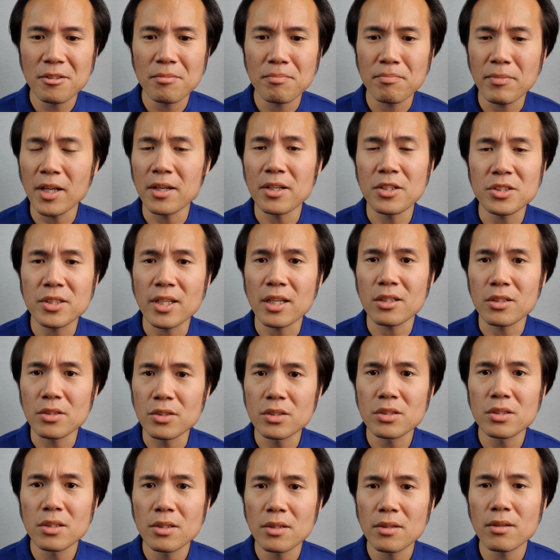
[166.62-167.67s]
Barely
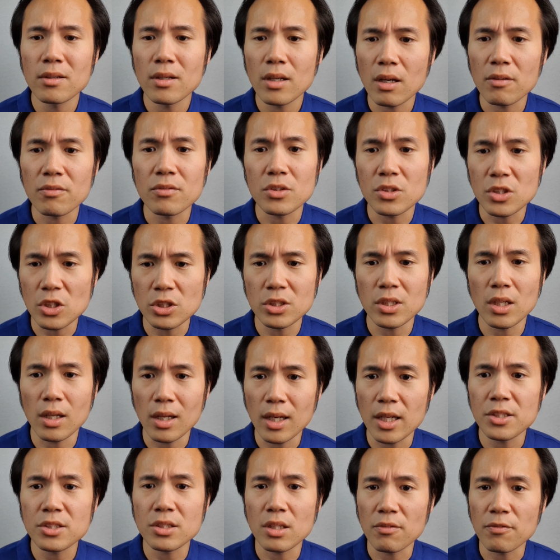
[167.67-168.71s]
seconds after she said
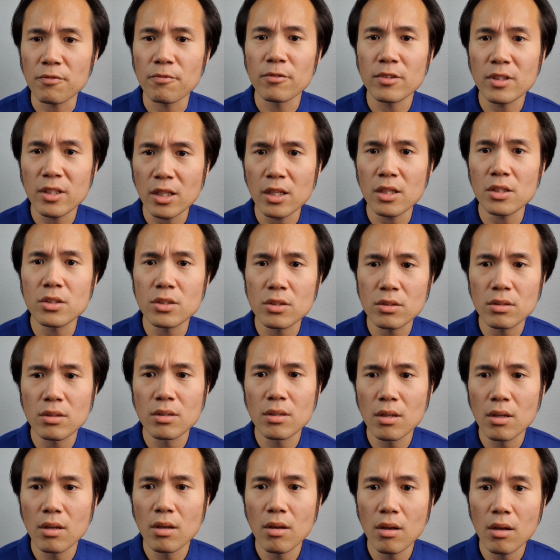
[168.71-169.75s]
let's have kids,
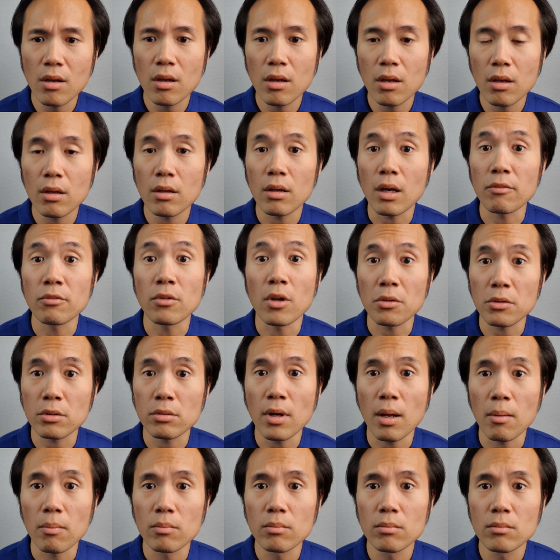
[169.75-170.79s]
I've knocked her
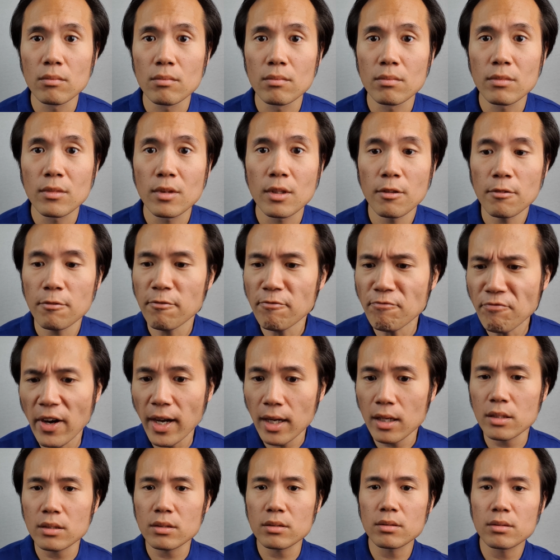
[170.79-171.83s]
up.
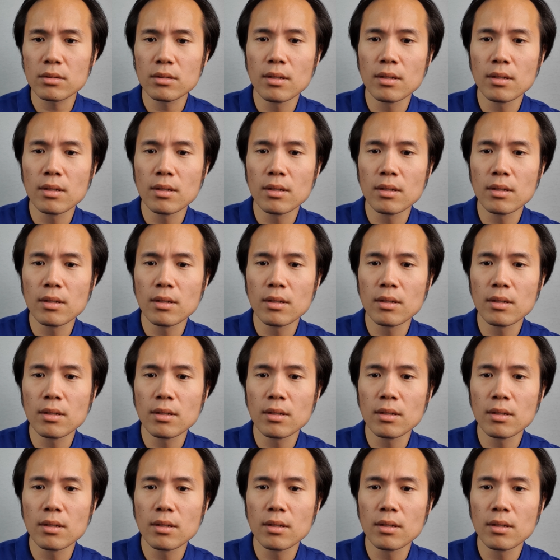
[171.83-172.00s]
Fuck!